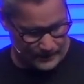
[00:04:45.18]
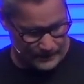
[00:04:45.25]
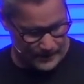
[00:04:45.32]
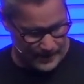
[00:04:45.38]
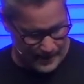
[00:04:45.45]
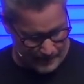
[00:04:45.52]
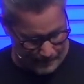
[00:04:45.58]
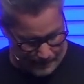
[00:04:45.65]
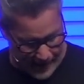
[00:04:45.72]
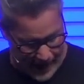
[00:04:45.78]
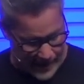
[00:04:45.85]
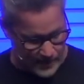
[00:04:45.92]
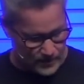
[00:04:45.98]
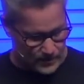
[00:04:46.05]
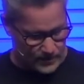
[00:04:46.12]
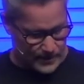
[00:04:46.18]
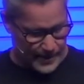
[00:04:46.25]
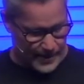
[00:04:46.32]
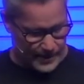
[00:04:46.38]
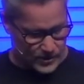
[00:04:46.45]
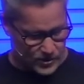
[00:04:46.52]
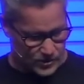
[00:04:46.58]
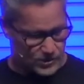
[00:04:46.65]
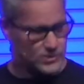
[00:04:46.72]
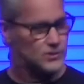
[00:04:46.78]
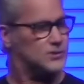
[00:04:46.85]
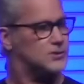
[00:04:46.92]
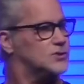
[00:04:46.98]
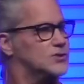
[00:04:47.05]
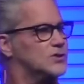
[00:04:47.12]
in a battle at
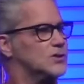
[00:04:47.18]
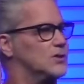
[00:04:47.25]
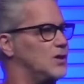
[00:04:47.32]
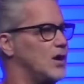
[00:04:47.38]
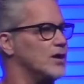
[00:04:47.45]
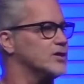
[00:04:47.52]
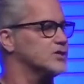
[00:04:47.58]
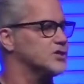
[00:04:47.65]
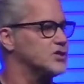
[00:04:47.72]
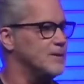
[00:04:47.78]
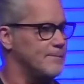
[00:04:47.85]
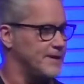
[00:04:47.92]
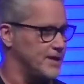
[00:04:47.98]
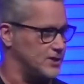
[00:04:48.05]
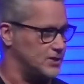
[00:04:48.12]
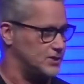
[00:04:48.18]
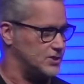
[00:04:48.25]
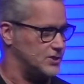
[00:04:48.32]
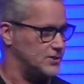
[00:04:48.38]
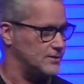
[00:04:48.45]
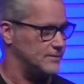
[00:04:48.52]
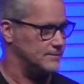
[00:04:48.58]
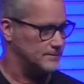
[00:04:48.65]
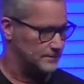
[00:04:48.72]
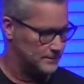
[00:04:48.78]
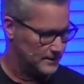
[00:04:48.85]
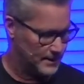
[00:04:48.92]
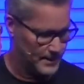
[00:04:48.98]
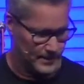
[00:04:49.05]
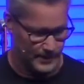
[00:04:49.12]
Carchemish.
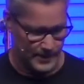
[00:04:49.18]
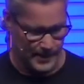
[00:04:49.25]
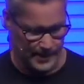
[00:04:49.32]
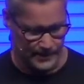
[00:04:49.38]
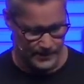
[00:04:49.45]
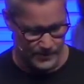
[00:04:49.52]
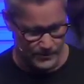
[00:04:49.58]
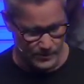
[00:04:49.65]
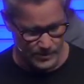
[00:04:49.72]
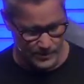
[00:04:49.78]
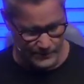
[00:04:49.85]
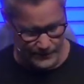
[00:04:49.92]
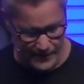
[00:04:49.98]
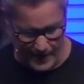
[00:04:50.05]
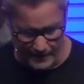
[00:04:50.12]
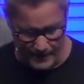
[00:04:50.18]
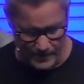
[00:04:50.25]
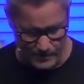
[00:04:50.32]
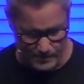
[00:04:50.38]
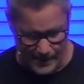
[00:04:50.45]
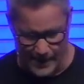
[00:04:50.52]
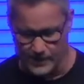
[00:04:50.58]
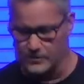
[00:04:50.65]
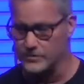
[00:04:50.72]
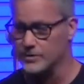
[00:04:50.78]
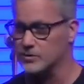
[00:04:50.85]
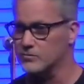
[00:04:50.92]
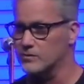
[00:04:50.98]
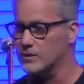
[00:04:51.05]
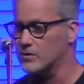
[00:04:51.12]
Okay, this was a famous battle
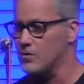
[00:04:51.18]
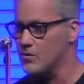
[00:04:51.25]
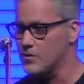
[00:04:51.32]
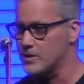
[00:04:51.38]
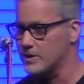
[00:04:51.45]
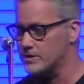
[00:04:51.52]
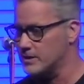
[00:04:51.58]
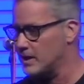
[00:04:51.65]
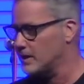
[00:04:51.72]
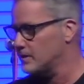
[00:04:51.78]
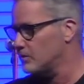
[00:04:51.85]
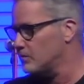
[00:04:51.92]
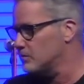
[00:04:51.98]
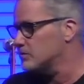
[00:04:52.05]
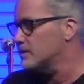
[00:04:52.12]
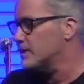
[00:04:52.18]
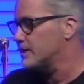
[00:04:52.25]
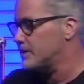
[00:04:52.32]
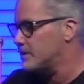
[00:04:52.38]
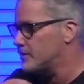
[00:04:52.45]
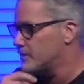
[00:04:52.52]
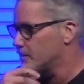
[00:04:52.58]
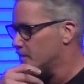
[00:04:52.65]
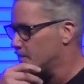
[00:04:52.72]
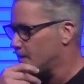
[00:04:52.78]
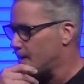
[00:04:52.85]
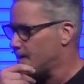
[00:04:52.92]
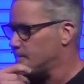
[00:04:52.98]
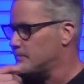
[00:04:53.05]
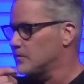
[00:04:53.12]
that's recorded not only here in the
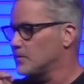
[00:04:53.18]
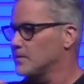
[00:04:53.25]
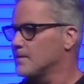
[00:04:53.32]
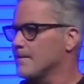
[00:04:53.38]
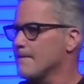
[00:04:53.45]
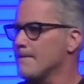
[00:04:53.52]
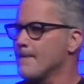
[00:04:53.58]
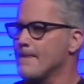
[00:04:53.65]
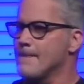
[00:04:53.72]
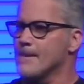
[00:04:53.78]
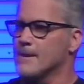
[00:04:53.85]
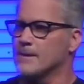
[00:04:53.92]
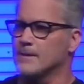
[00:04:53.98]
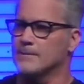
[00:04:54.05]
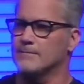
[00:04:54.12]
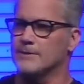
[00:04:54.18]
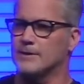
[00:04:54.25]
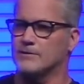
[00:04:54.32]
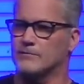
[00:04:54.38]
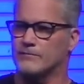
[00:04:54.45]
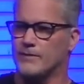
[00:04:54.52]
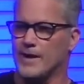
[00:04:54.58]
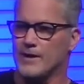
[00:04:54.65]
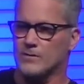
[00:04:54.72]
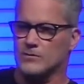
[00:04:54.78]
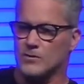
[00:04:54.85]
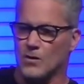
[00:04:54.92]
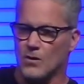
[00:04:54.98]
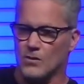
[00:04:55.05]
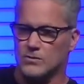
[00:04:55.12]
Bible, but it's found
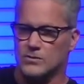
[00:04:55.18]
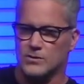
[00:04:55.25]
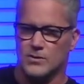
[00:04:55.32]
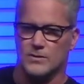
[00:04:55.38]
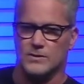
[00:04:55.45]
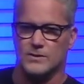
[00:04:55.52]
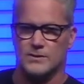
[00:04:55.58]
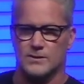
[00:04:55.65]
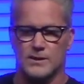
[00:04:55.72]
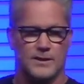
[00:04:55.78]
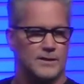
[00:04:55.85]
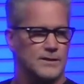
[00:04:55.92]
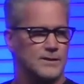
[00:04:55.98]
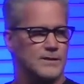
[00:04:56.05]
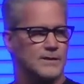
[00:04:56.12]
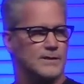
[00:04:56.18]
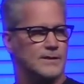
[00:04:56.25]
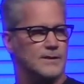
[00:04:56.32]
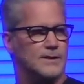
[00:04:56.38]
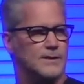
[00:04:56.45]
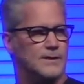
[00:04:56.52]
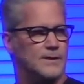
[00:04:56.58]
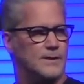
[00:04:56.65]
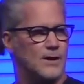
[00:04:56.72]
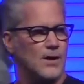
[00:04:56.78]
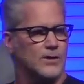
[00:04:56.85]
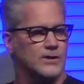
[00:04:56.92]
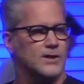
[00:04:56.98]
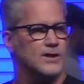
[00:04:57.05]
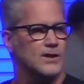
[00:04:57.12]
also in, in, in
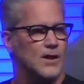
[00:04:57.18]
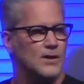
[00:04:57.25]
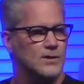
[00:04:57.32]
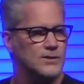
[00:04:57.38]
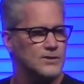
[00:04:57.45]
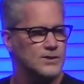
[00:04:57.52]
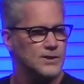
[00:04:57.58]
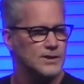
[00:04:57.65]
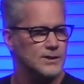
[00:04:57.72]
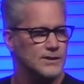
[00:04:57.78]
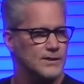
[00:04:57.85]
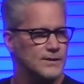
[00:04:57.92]
archaeology,